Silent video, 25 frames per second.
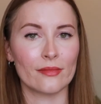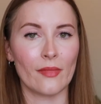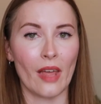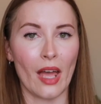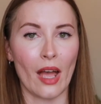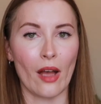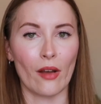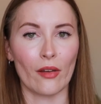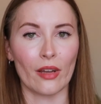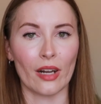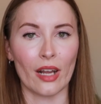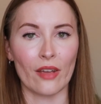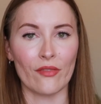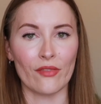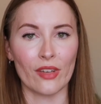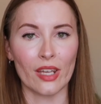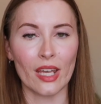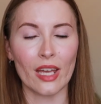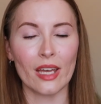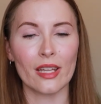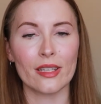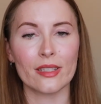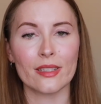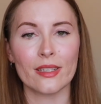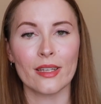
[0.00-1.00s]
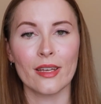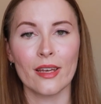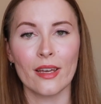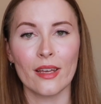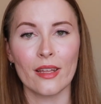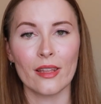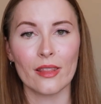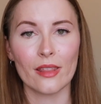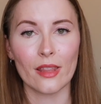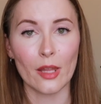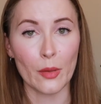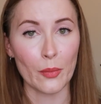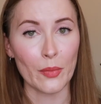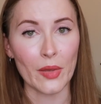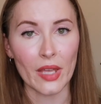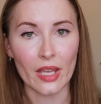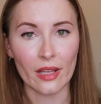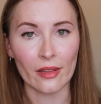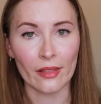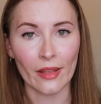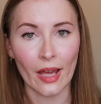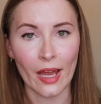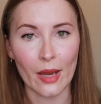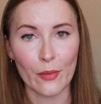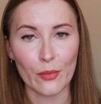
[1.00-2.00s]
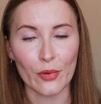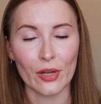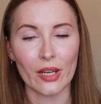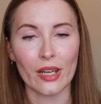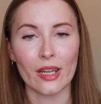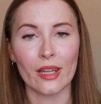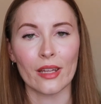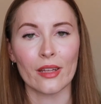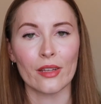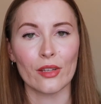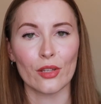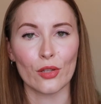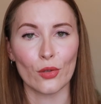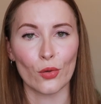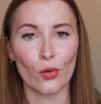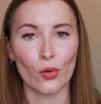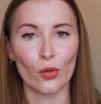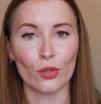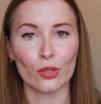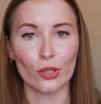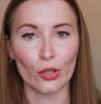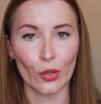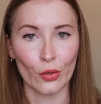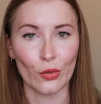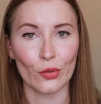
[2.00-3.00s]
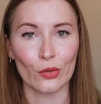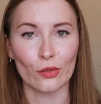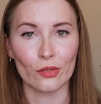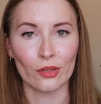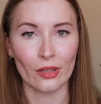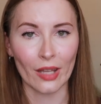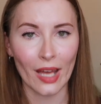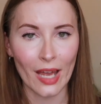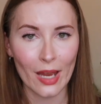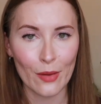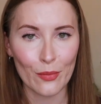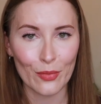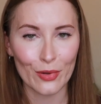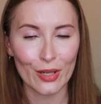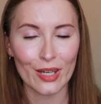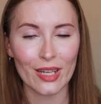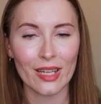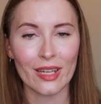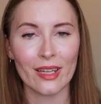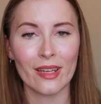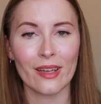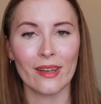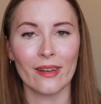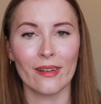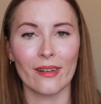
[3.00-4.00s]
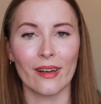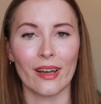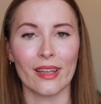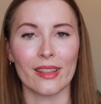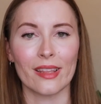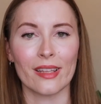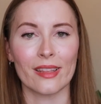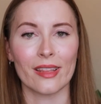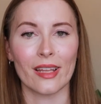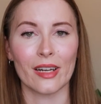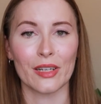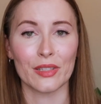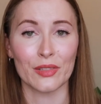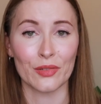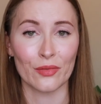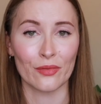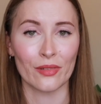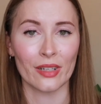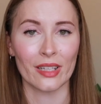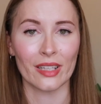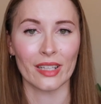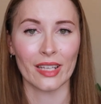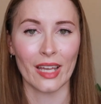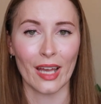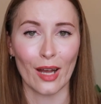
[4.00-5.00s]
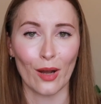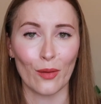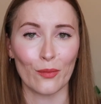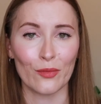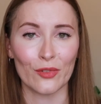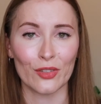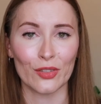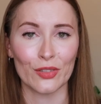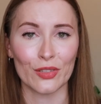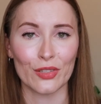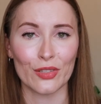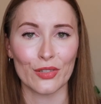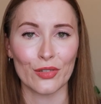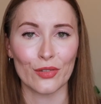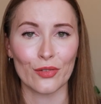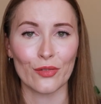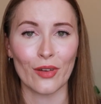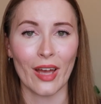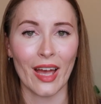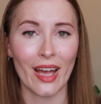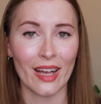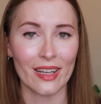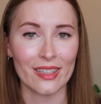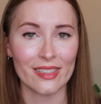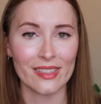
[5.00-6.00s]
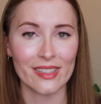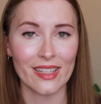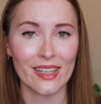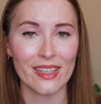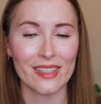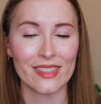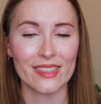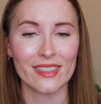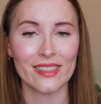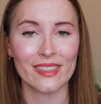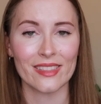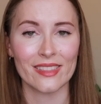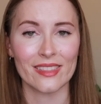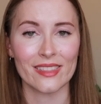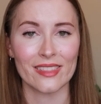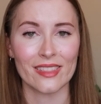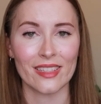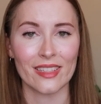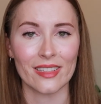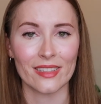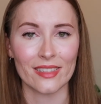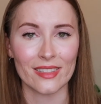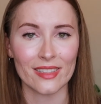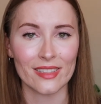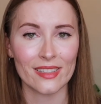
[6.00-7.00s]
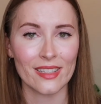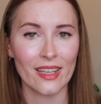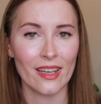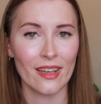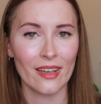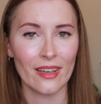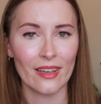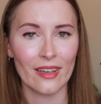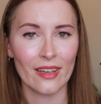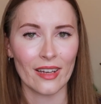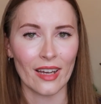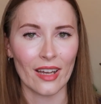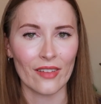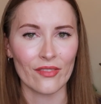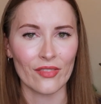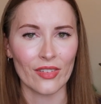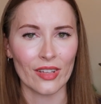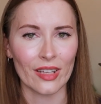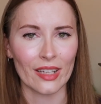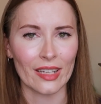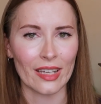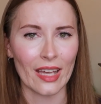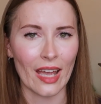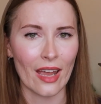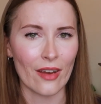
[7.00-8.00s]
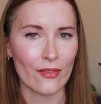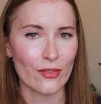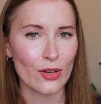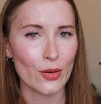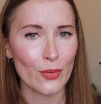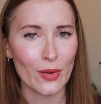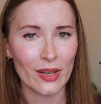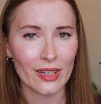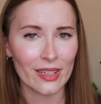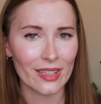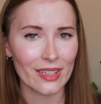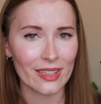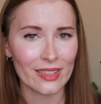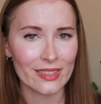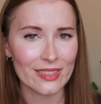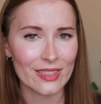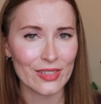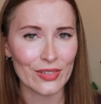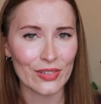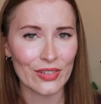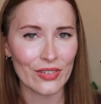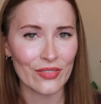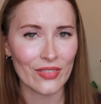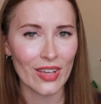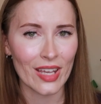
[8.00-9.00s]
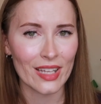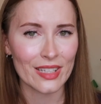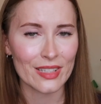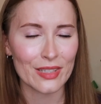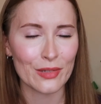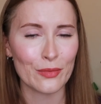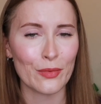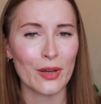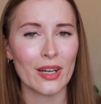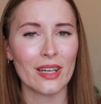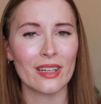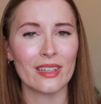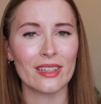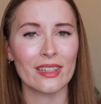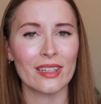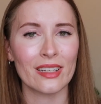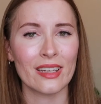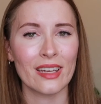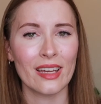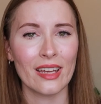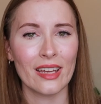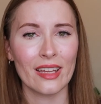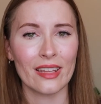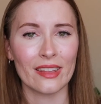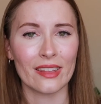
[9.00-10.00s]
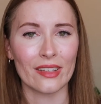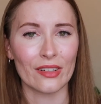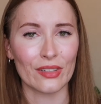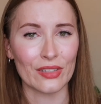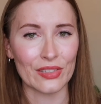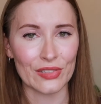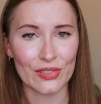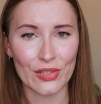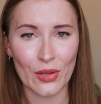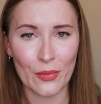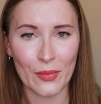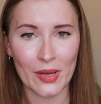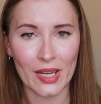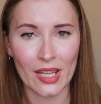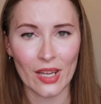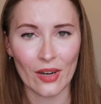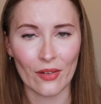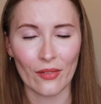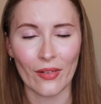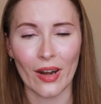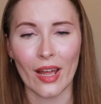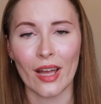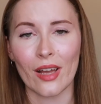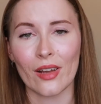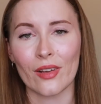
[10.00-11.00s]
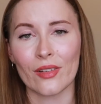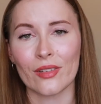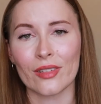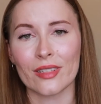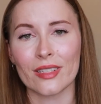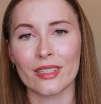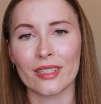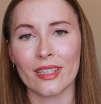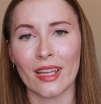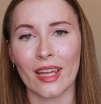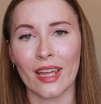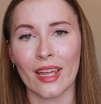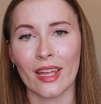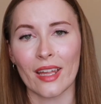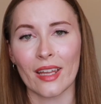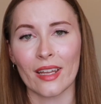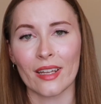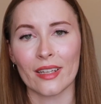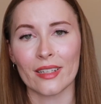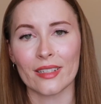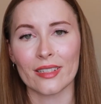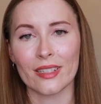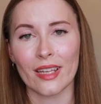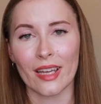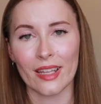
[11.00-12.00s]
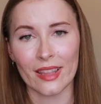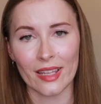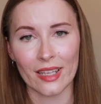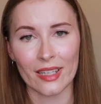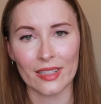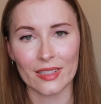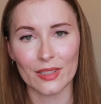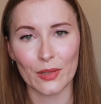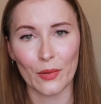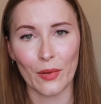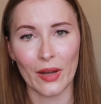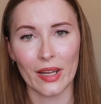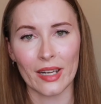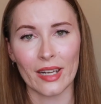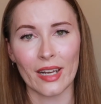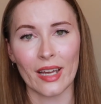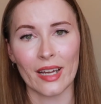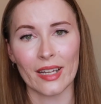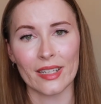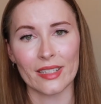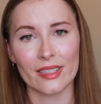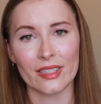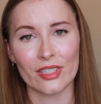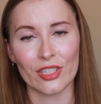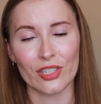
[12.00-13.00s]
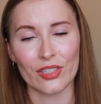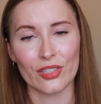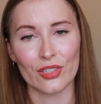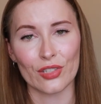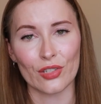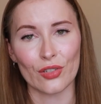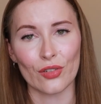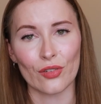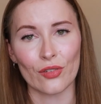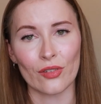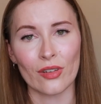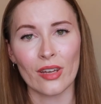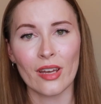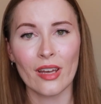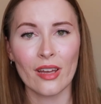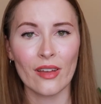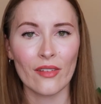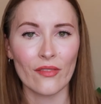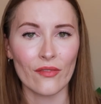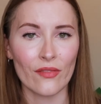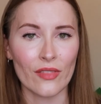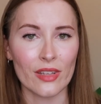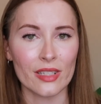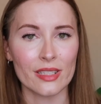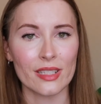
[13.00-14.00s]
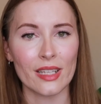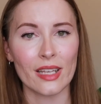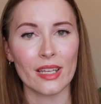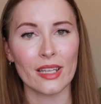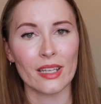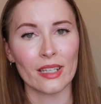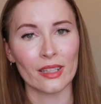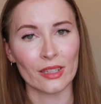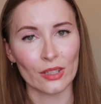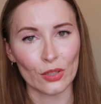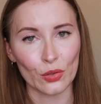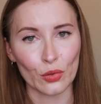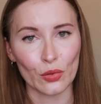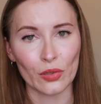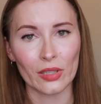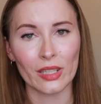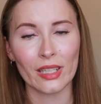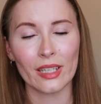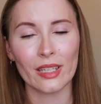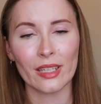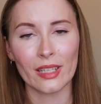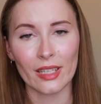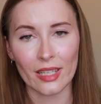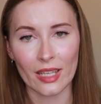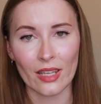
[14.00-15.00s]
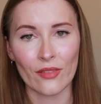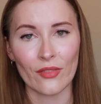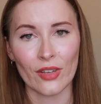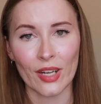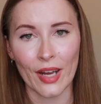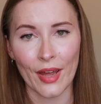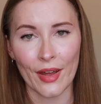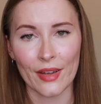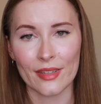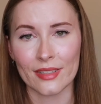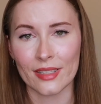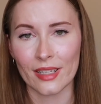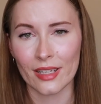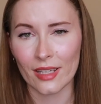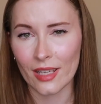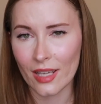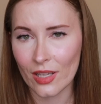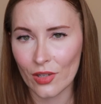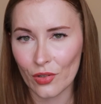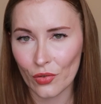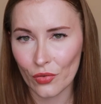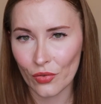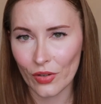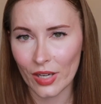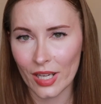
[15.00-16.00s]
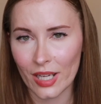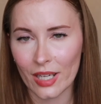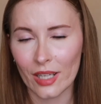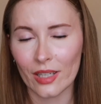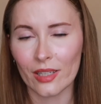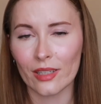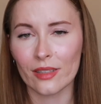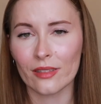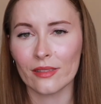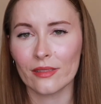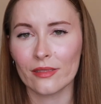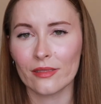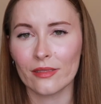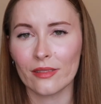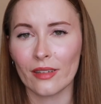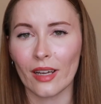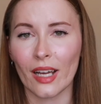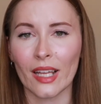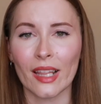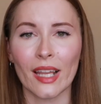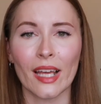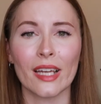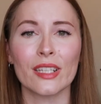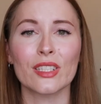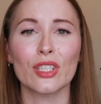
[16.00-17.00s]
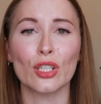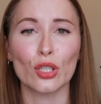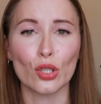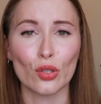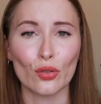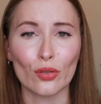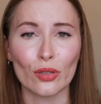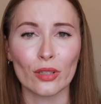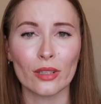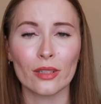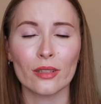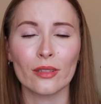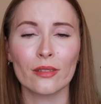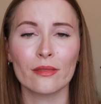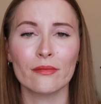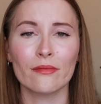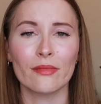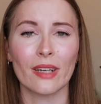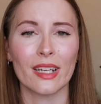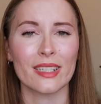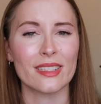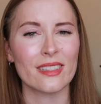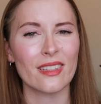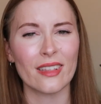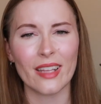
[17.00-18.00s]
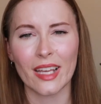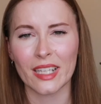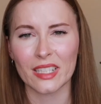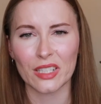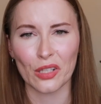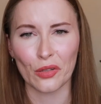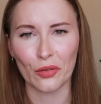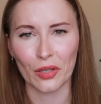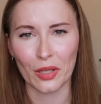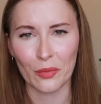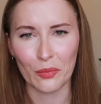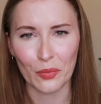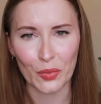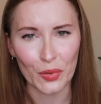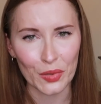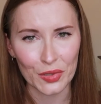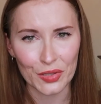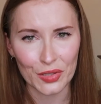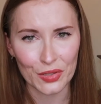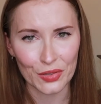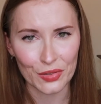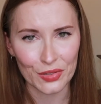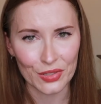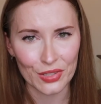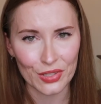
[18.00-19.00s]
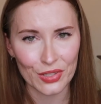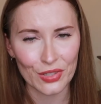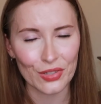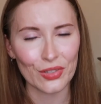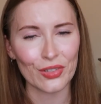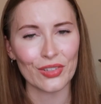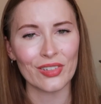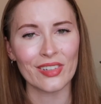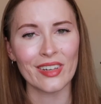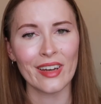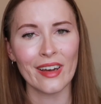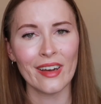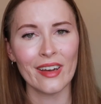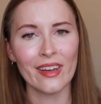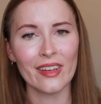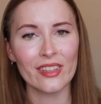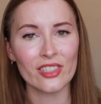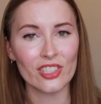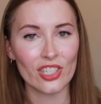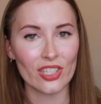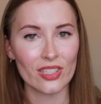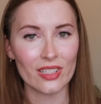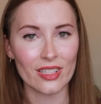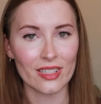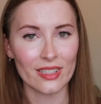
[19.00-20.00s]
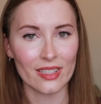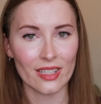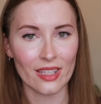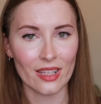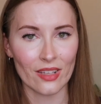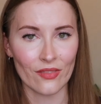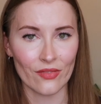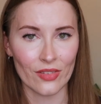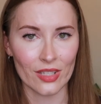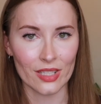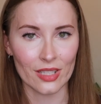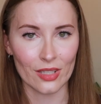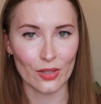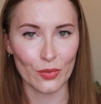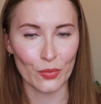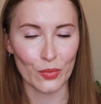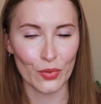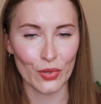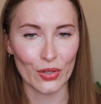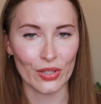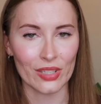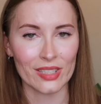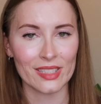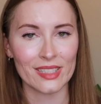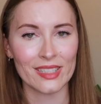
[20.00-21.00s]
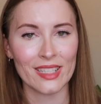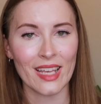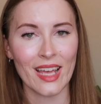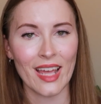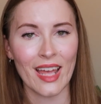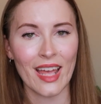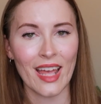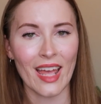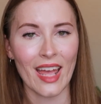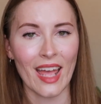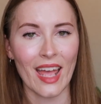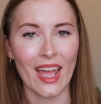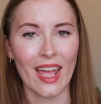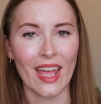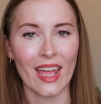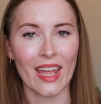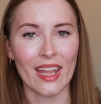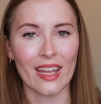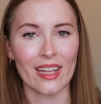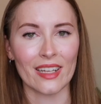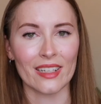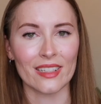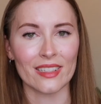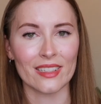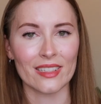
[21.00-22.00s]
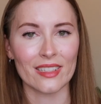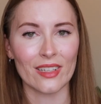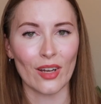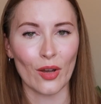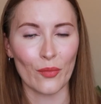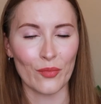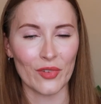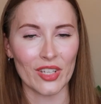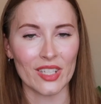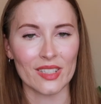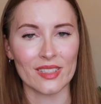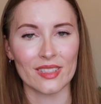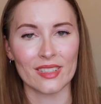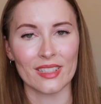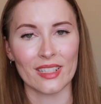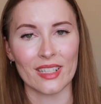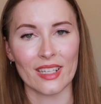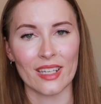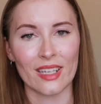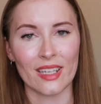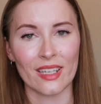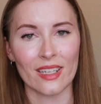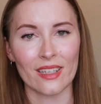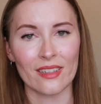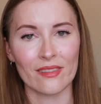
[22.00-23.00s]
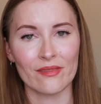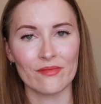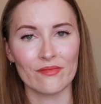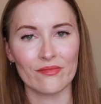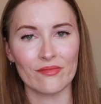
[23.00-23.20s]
how could I forget, the big library, your local library. I think that is really helpful to access since I feel like everyone can sort of get to one. There are so many around, and I think it's quite nice just to visit and look. Even as a Kindle reader, I still like to look in bookstores too, just to see the physical books and obviously